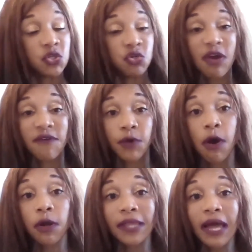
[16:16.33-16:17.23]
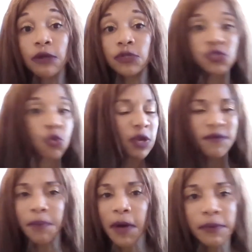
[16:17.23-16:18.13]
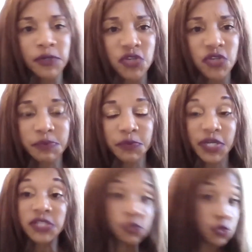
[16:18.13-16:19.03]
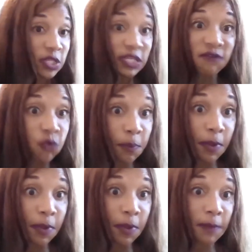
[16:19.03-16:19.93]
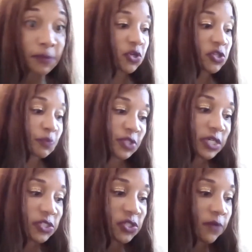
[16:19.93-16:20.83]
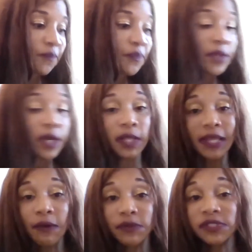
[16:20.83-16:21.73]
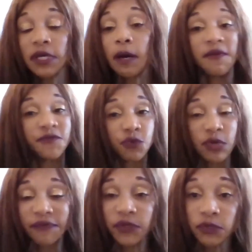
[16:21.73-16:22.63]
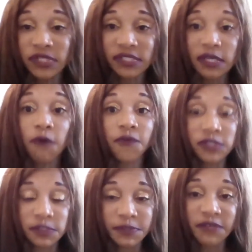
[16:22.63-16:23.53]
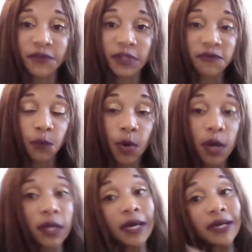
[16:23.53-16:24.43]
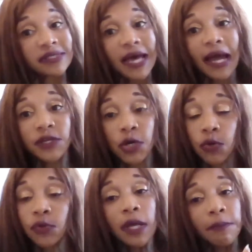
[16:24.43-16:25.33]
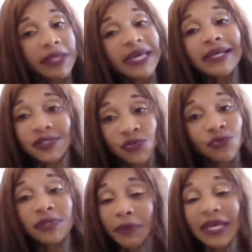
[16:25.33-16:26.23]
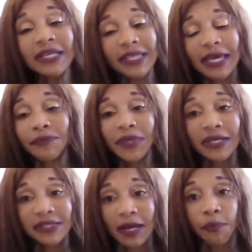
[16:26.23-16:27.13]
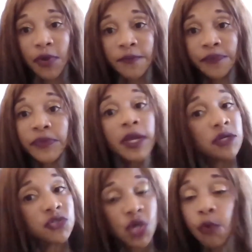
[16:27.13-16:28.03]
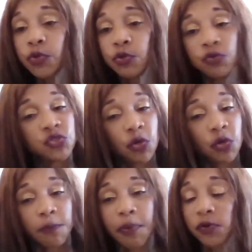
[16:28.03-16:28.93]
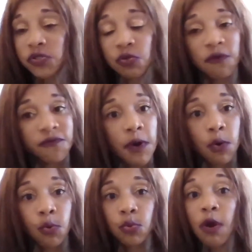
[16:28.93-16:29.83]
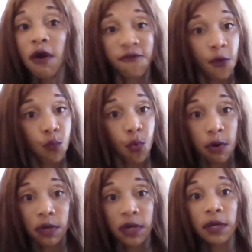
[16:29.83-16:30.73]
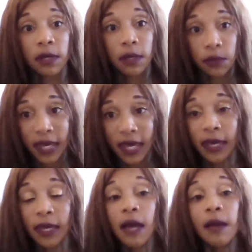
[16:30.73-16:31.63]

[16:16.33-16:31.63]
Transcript: do you have a car allowance or even public transportation? Do they give you a public transportation allowance? If you have to use a cell phone specifically for work, side note, please keep things separate. Don't use your personal phone for work. Okay.